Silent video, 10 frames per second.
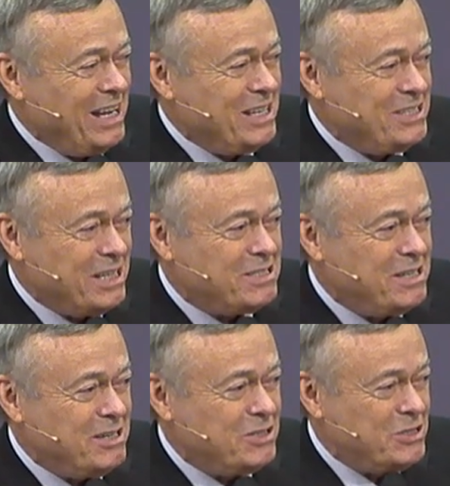
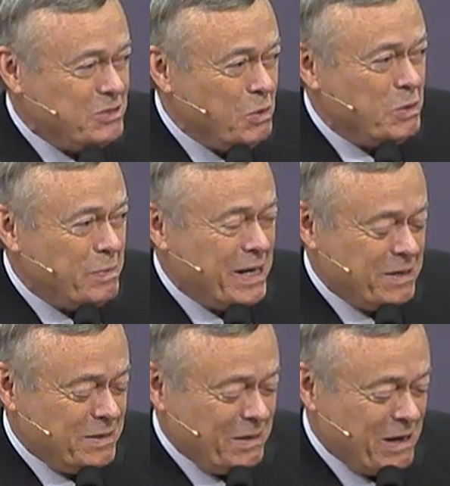60
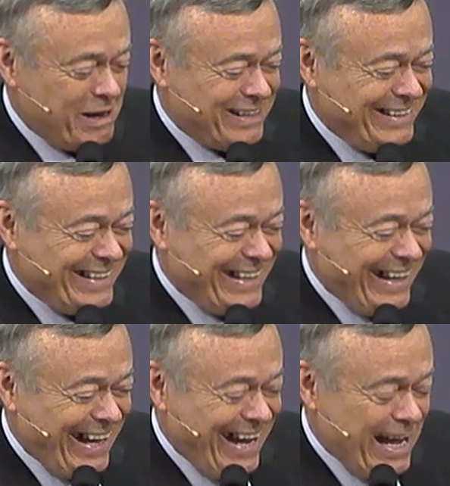Studebaker Lark.
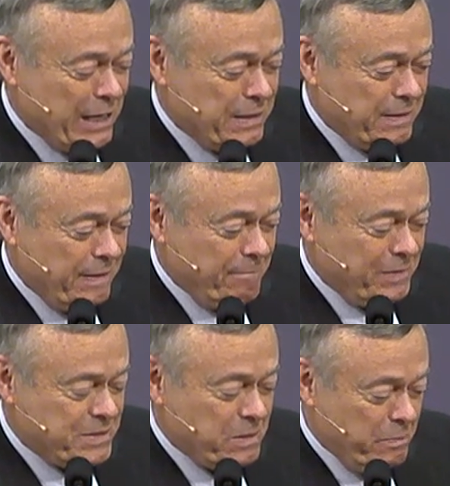And um,
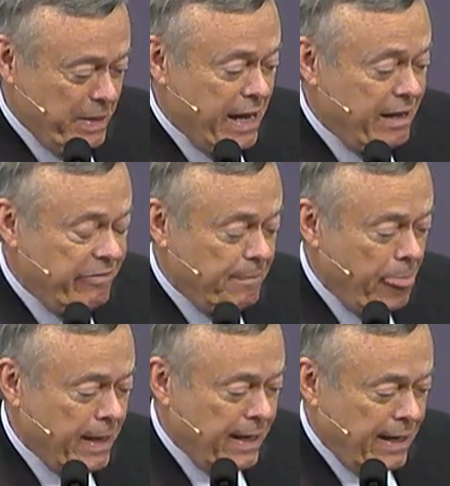so Bev
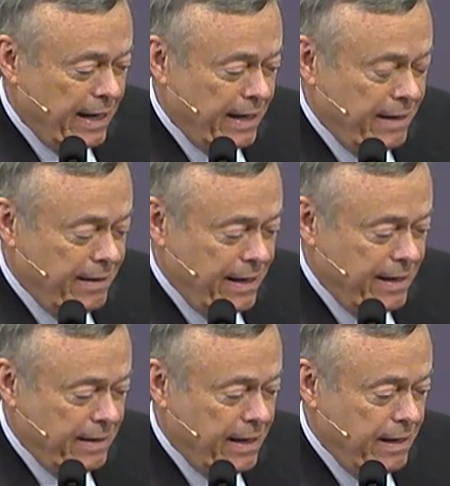uh,
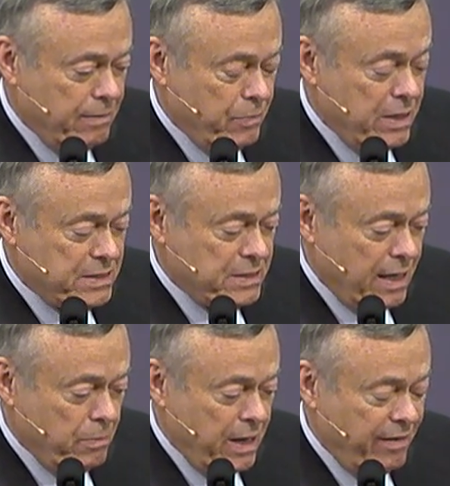and I, we
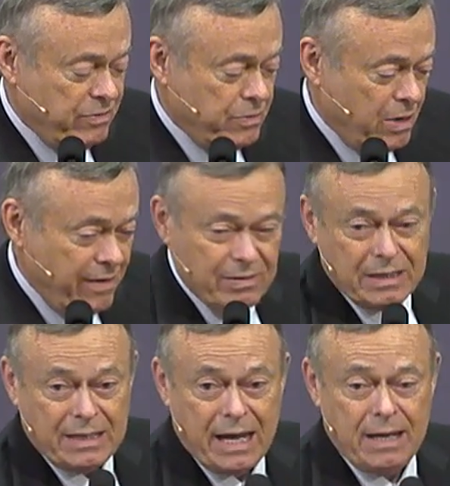decided we have to drive in the
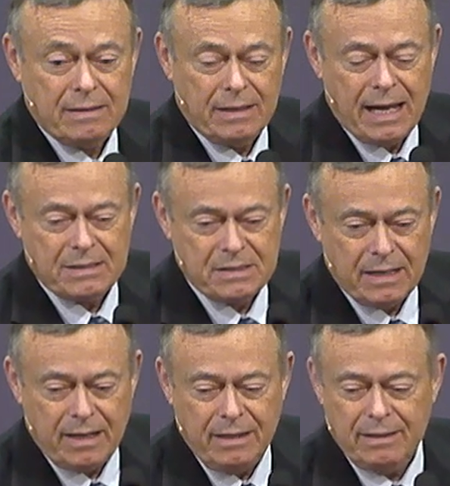day, the last
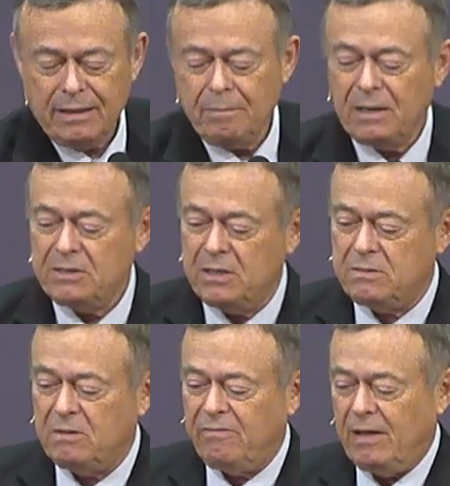day. My
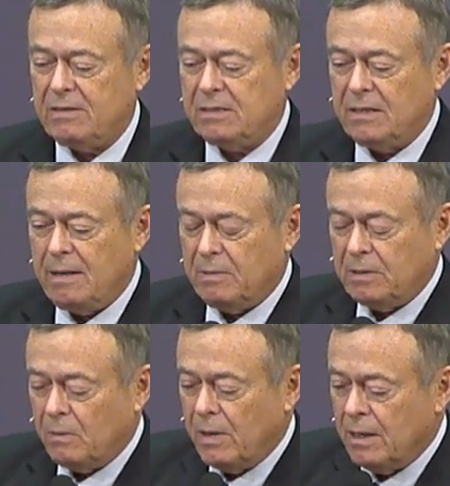sister fell asleep at
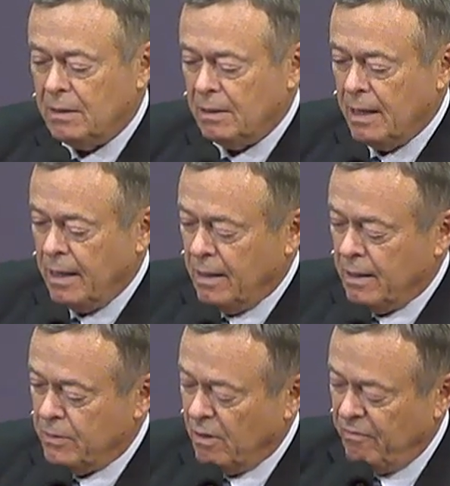the wheel,
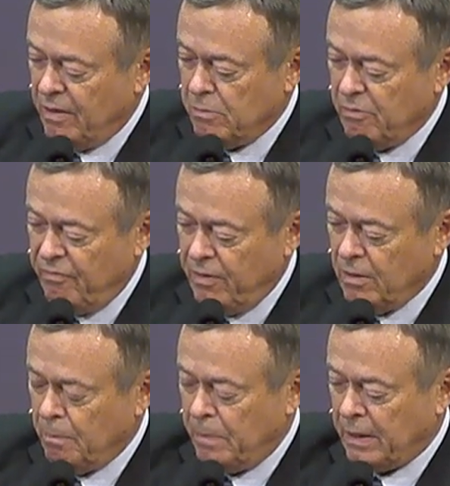drove into a
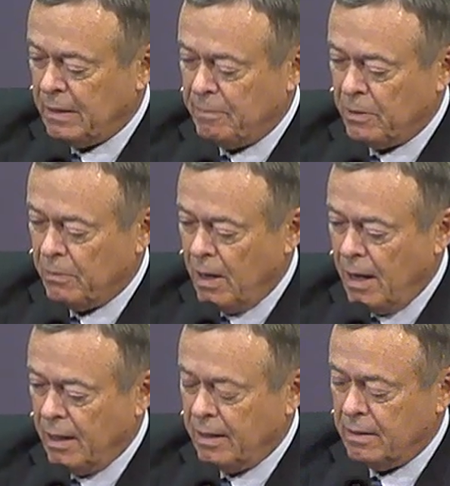field, picked up a
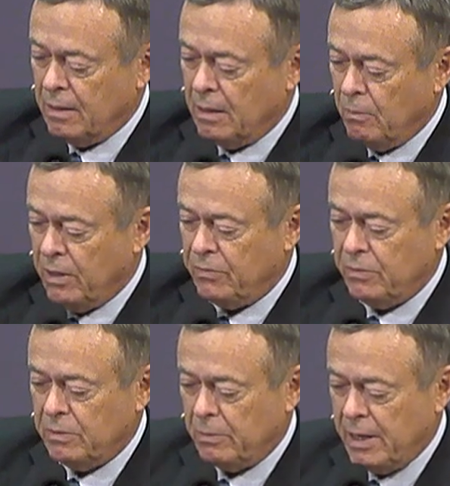rock, it uh, went
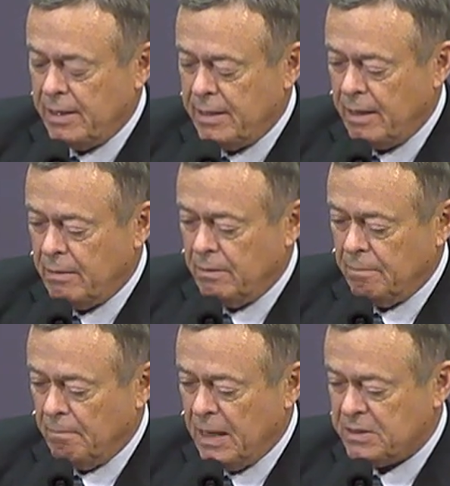through the radiator,
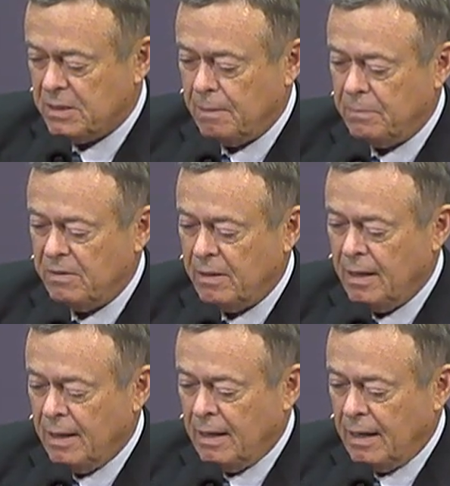messed up the,
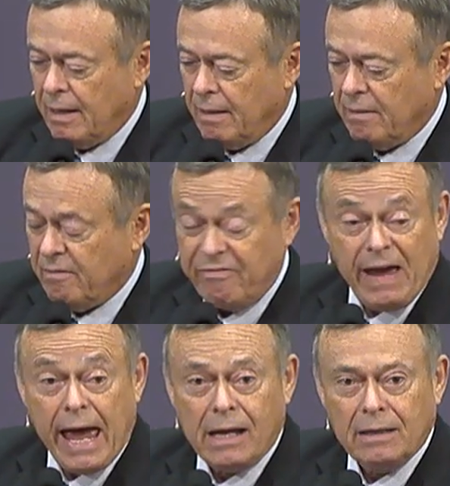uh, the
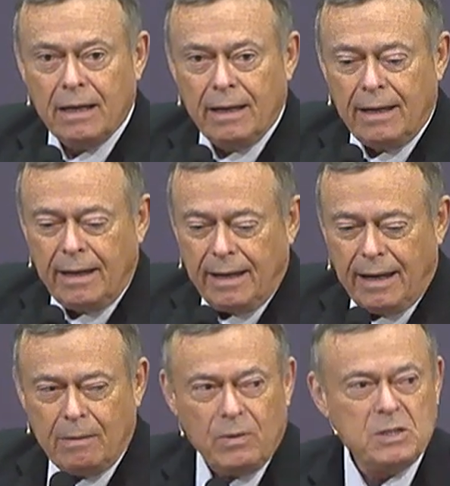fan.
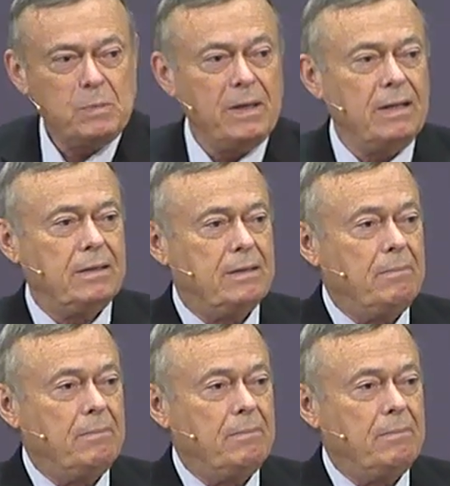And we spent